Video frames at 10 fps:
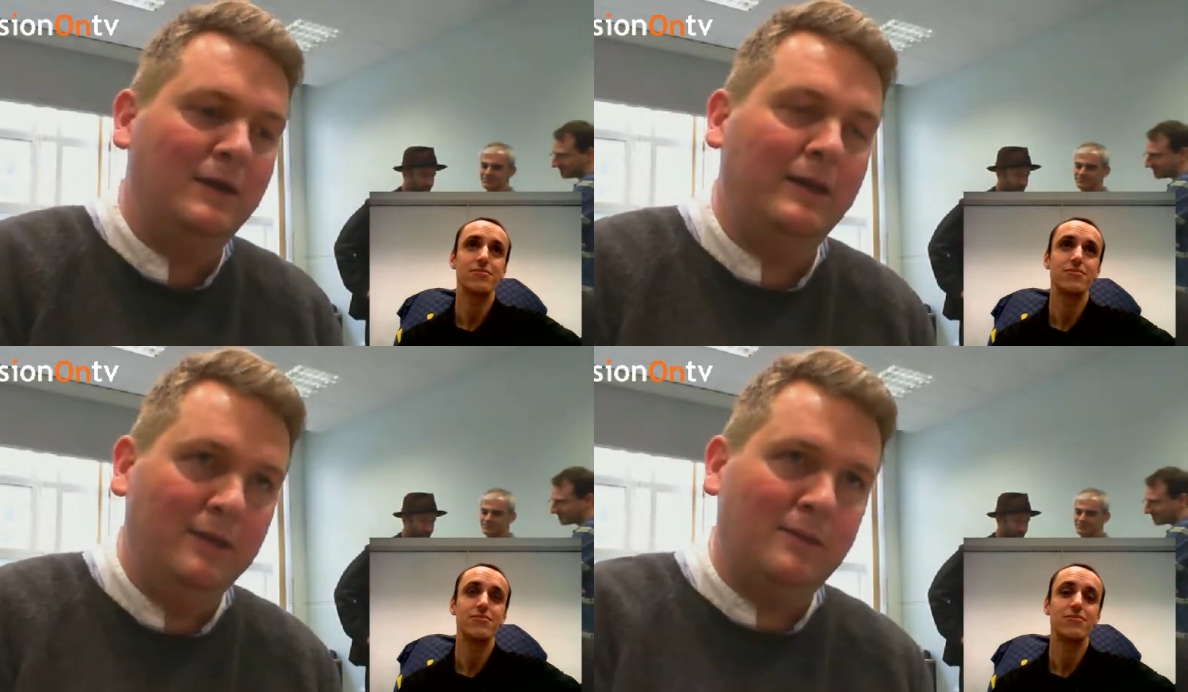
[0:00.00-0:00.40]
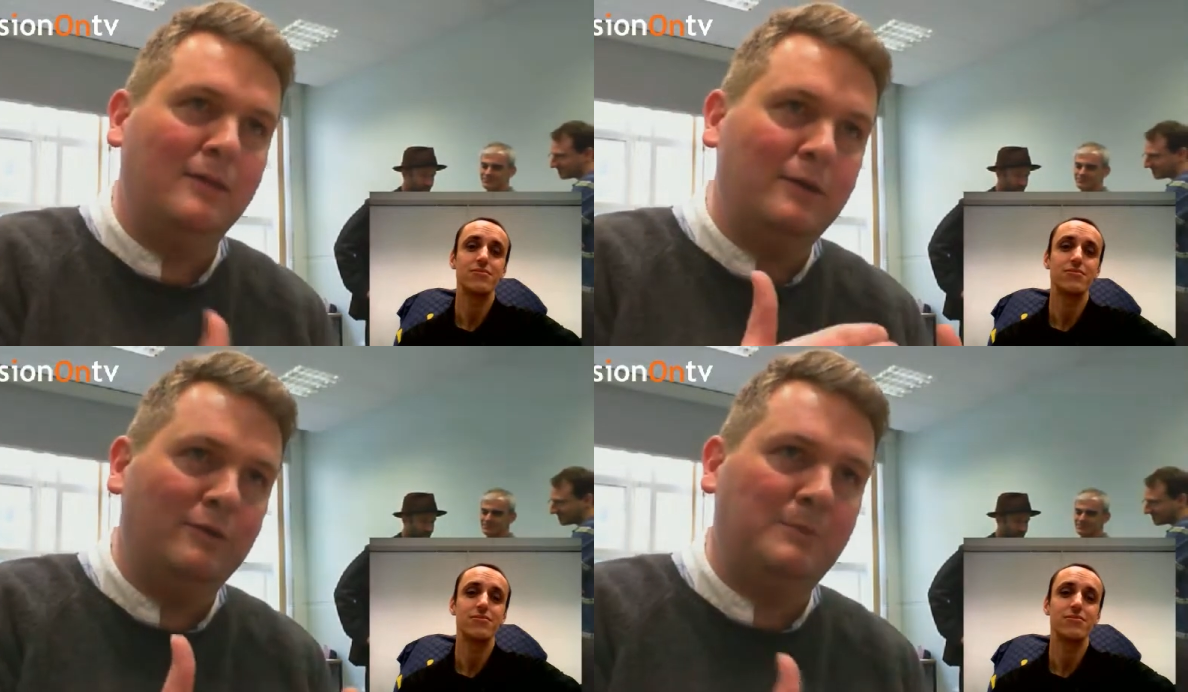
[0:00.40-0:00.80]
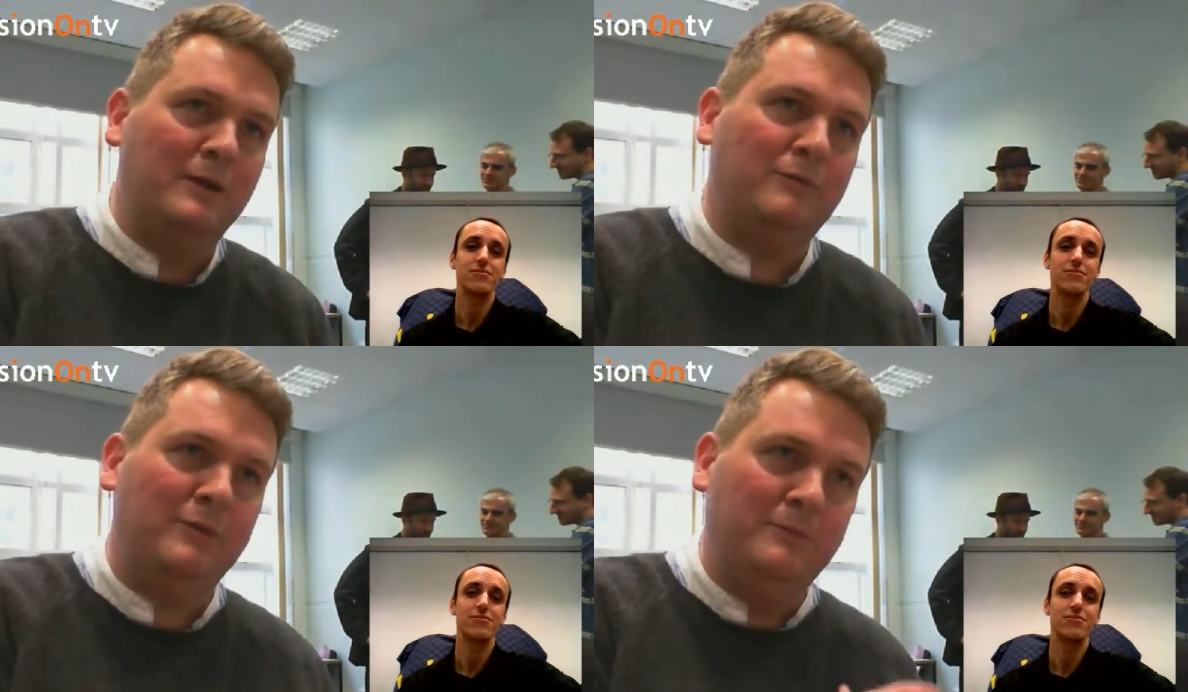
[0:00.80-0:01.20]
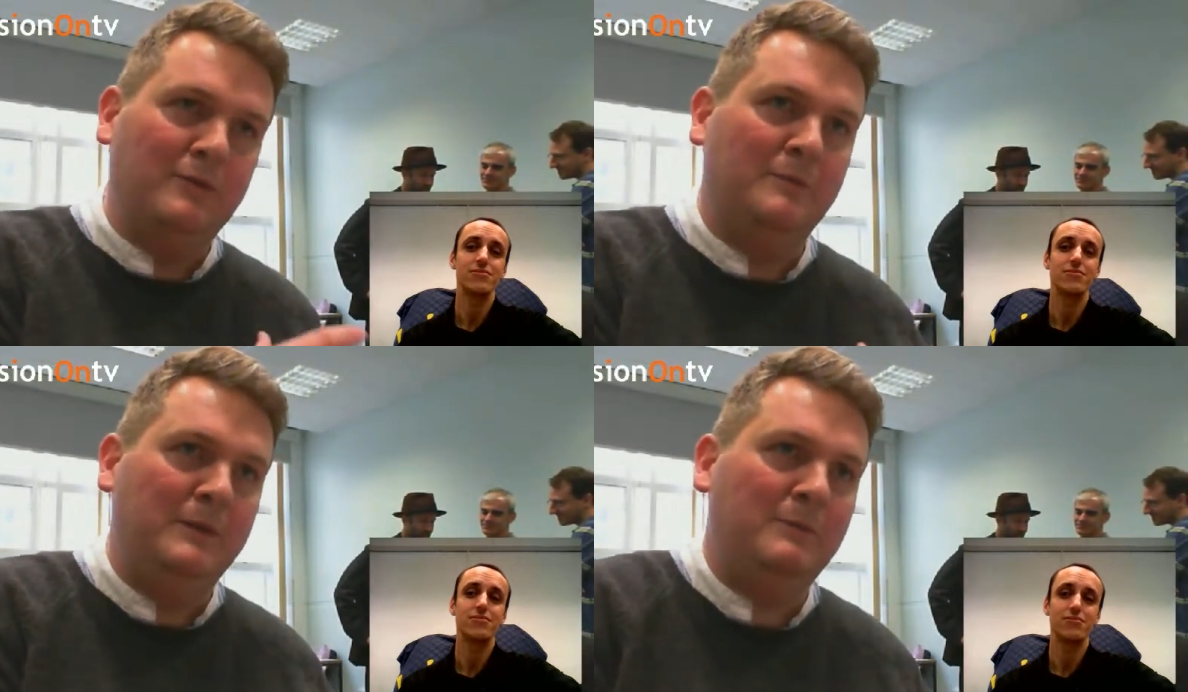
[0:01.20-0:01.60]
Speaker 1: uh, into those
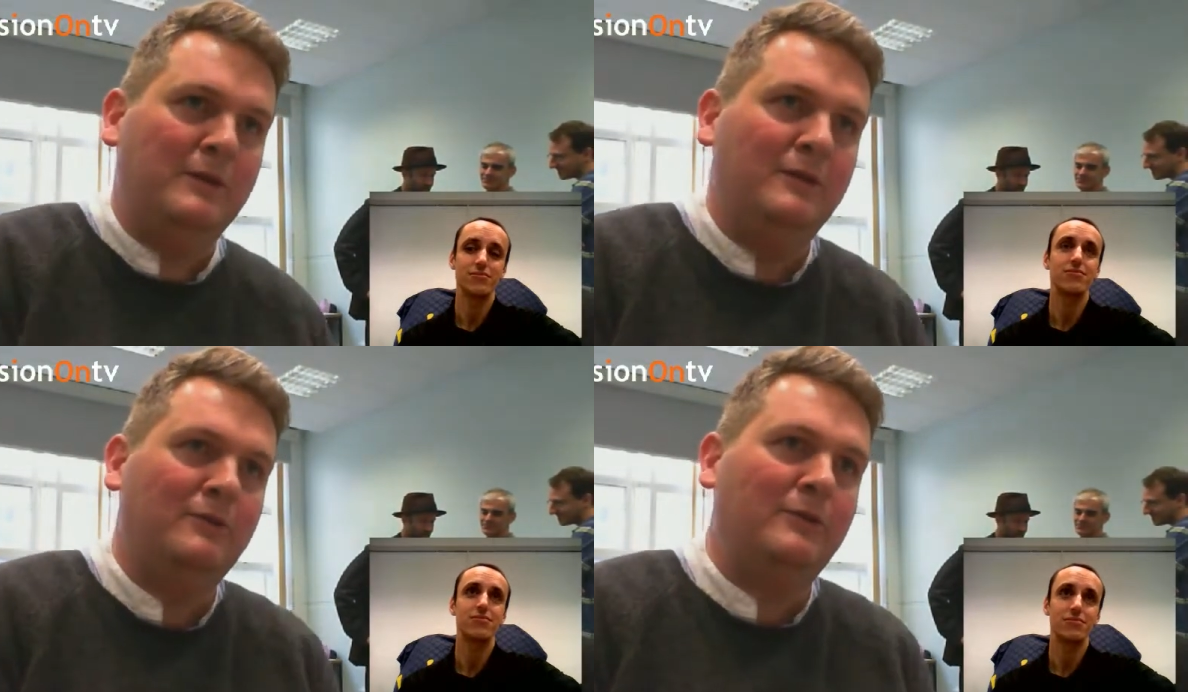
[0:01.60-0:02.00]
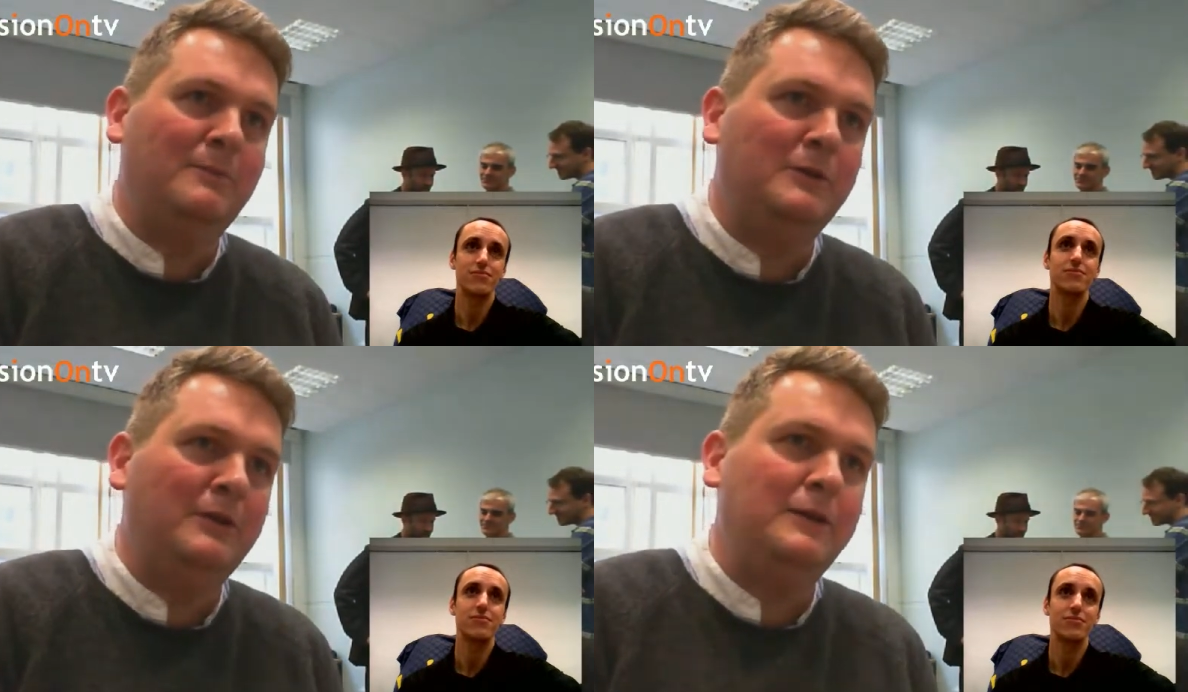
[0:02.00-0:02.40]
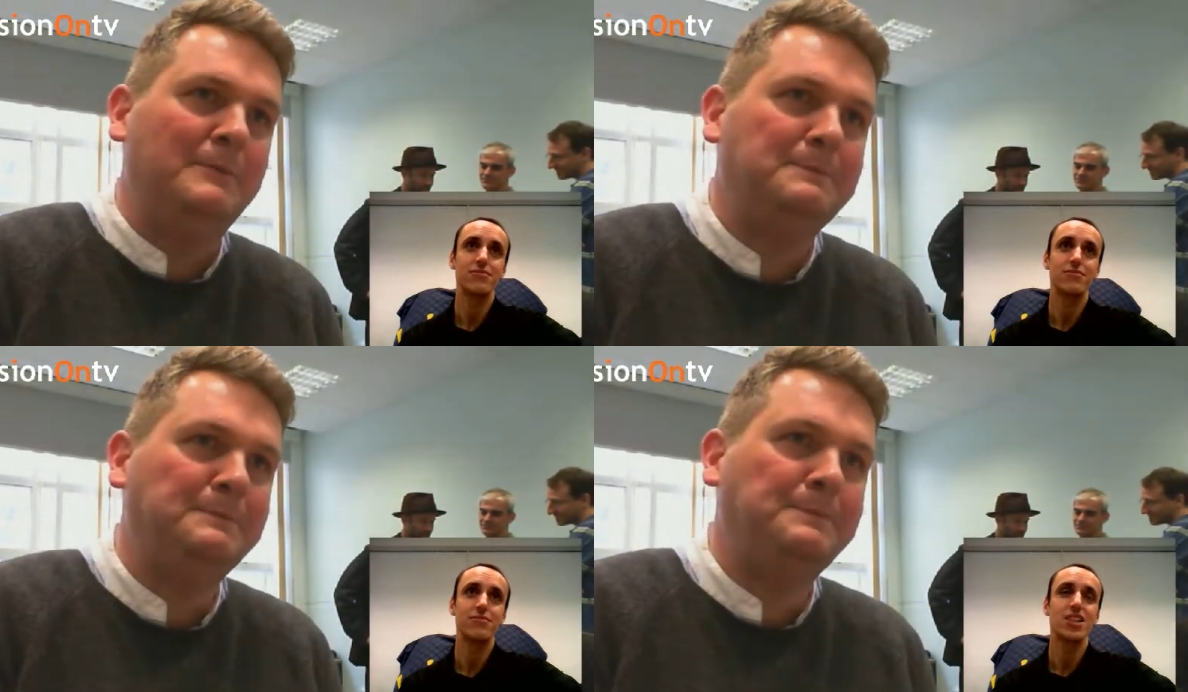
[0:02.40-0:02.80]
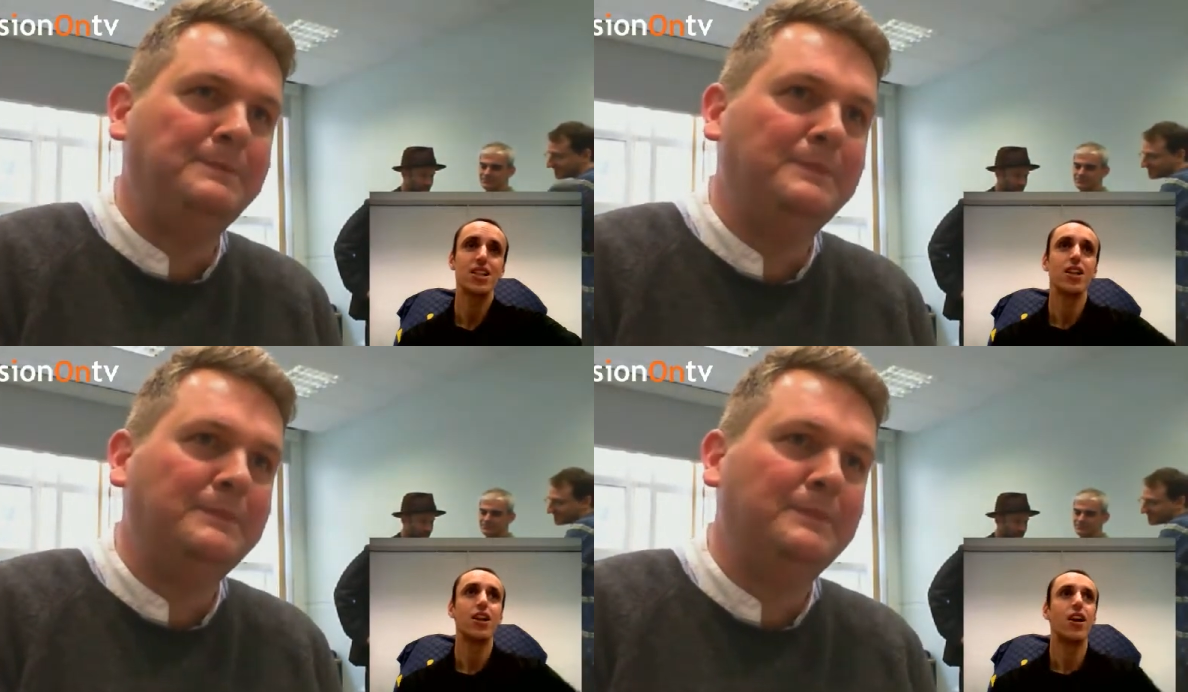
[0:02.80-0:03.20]
platforms so that people can enjoy
Speaker 2: them online.
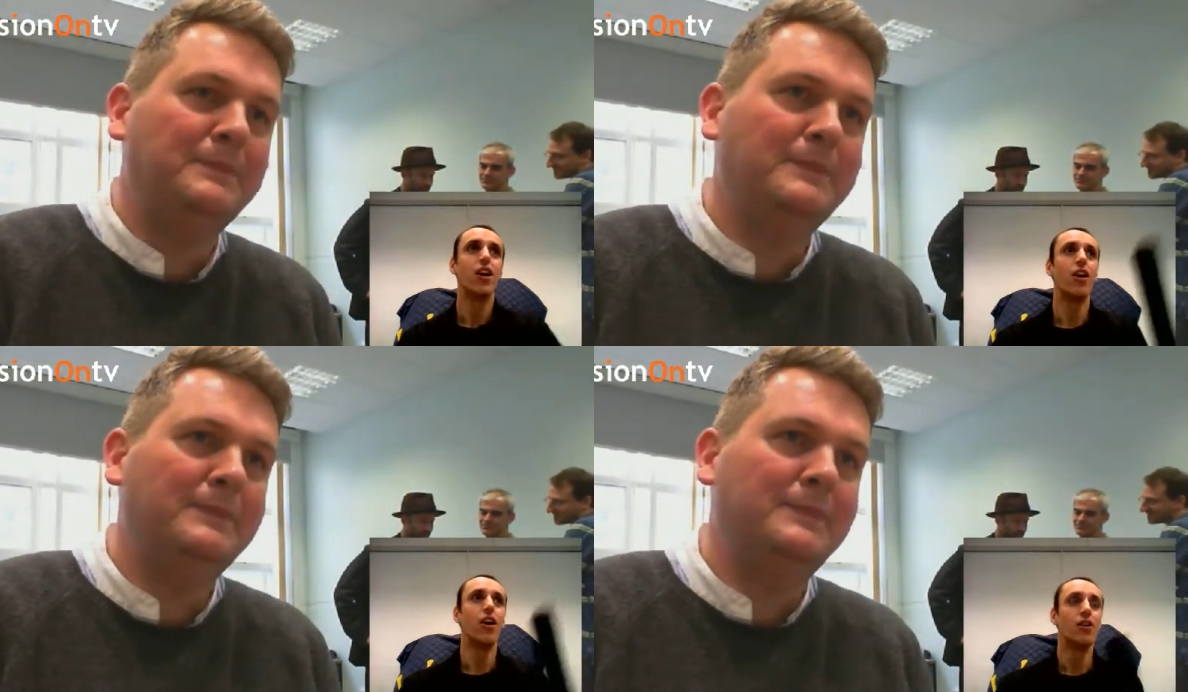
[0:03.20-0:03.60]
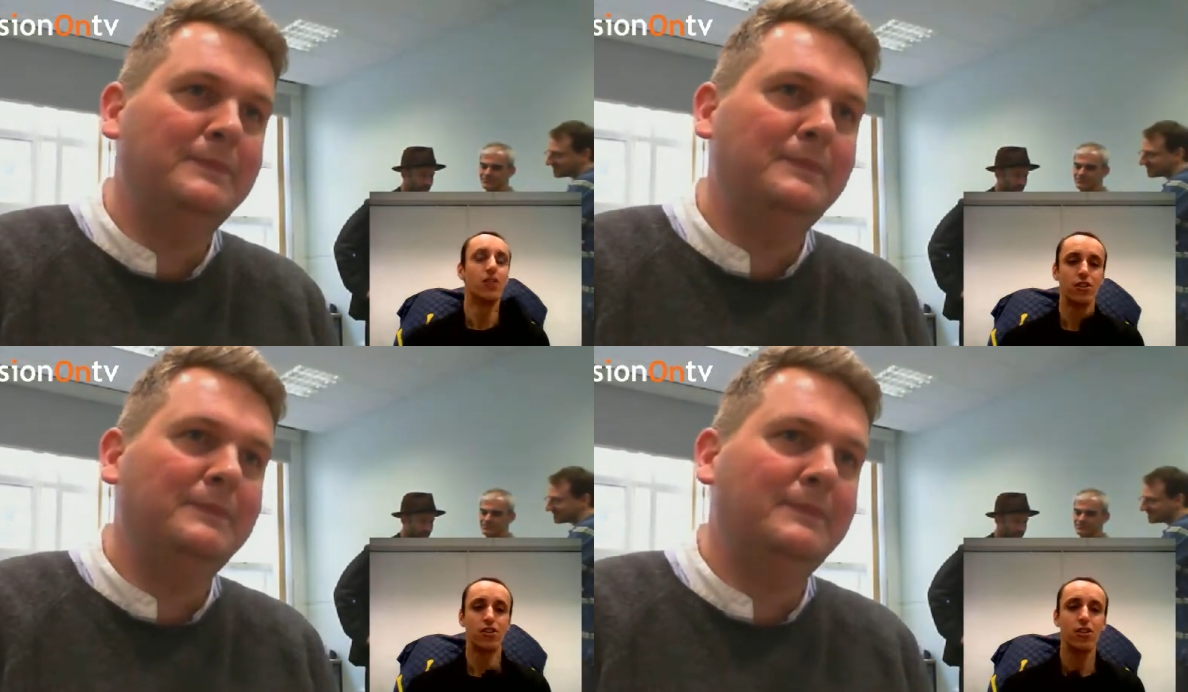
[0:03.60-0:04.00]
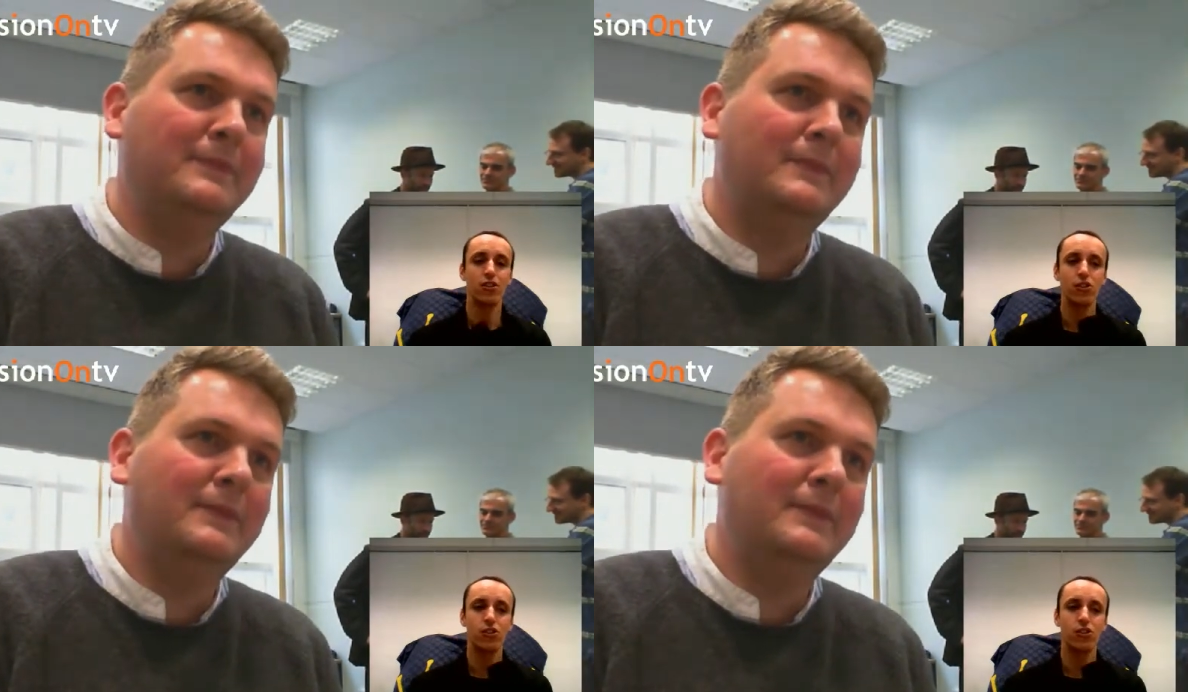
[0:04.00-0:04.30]
Sounds,